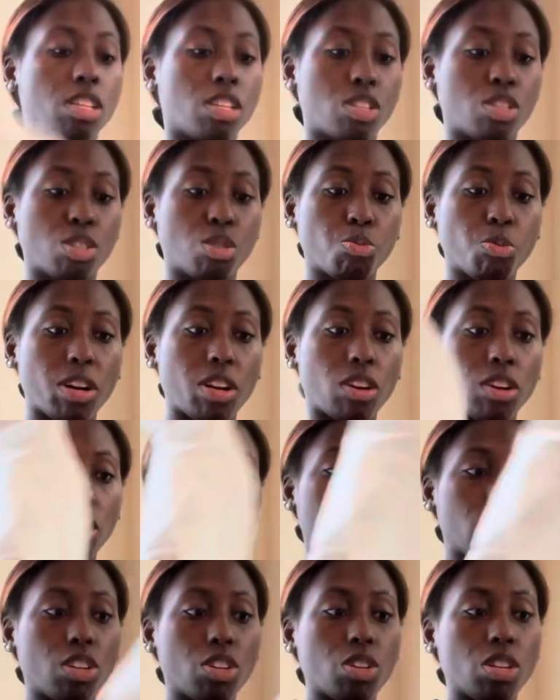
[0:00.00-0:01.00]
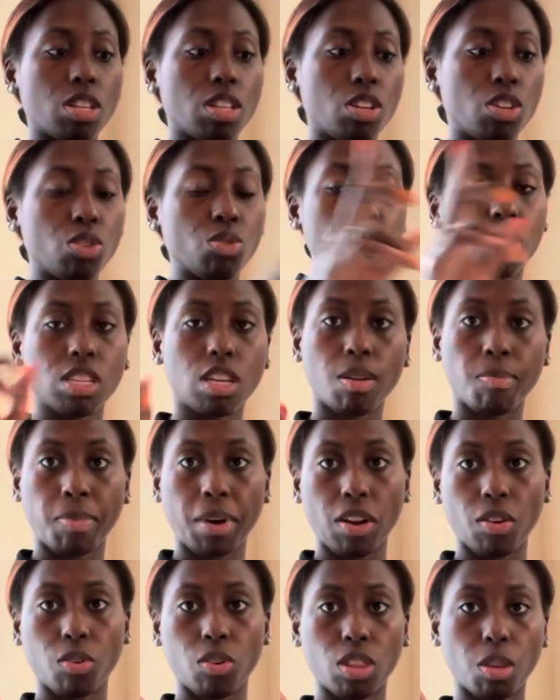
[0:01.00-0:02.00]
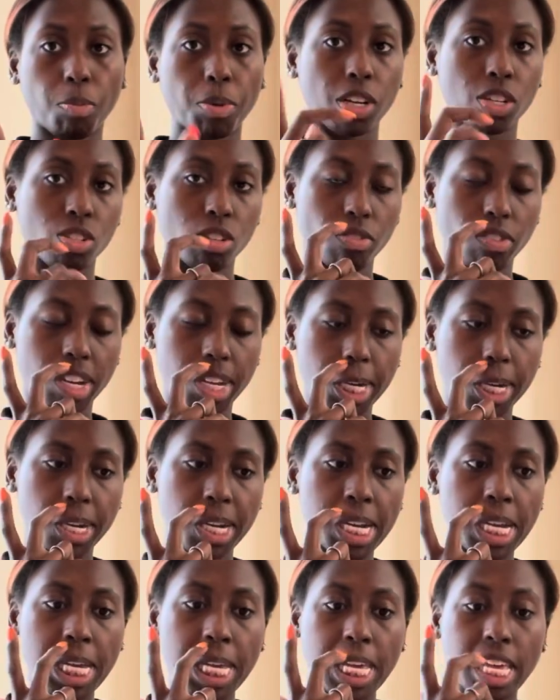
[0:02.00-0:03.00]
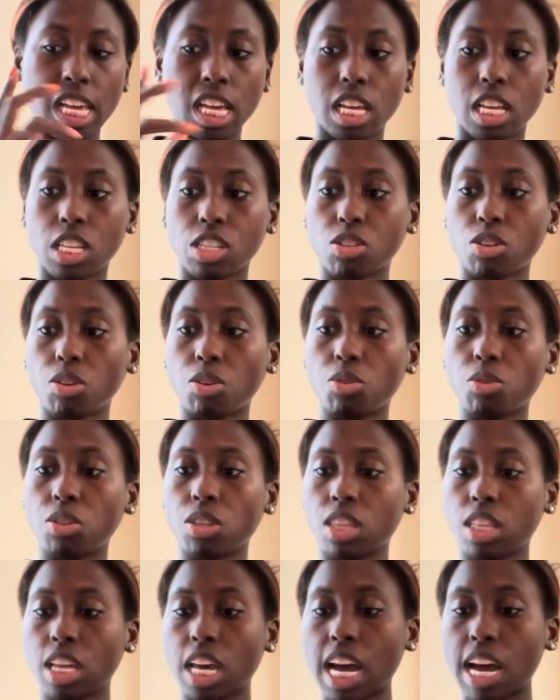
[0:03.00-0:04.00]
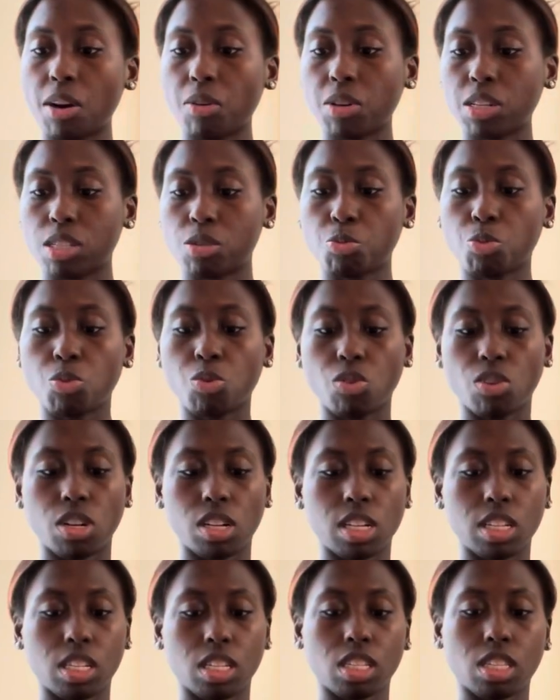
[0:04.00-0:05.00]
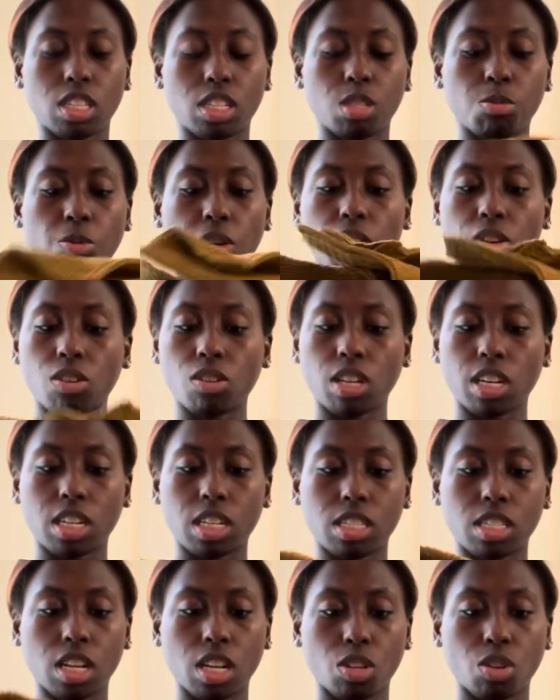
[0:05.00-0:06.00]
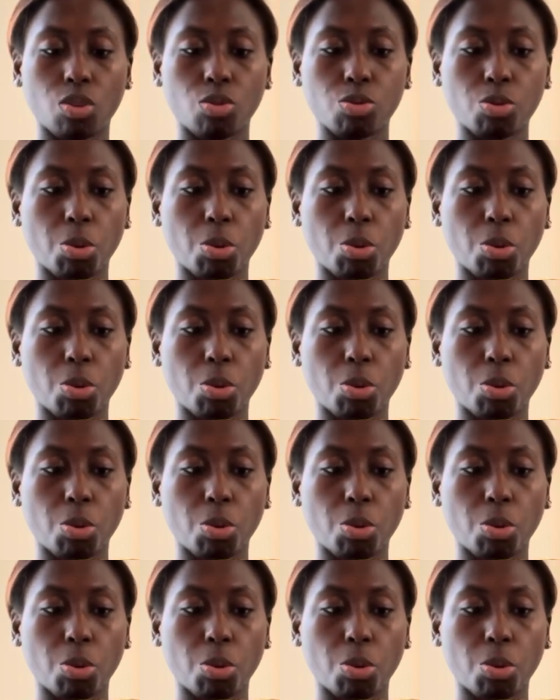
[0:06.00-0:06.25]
sweater, you'll see it better on the picture right here. So how it's worn is the sweater, like I said, goes